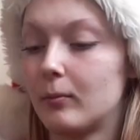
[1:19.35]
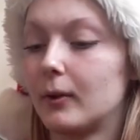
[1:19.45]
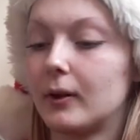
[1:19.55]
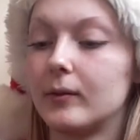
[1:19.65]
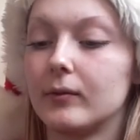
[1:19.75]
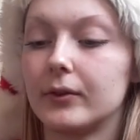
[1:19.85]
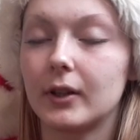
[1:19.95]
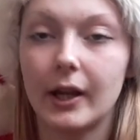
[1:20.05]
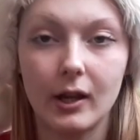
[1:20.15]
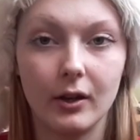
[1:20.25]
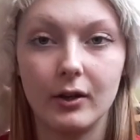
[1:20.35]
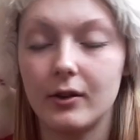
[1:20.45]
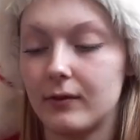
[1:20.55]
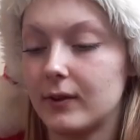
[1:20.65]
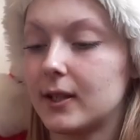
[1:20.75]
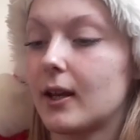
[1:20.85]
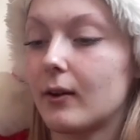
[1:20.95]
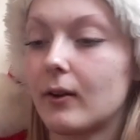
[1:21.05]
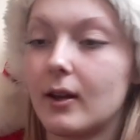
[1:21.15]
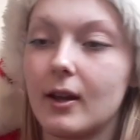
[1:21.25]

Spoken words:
but like on another video.